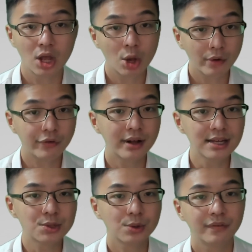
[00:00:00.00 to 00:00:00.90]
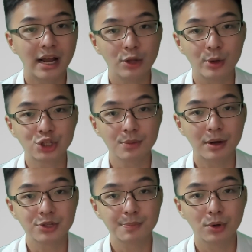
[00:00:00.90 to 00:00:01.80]
With regards to the valuation
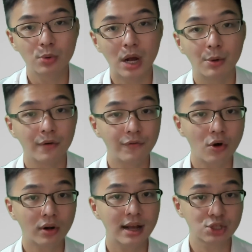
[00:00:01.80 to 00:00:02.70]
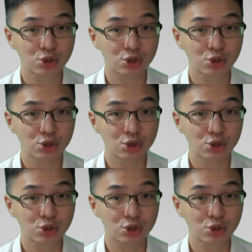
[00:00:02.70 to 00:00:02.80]
multiple, I will forecast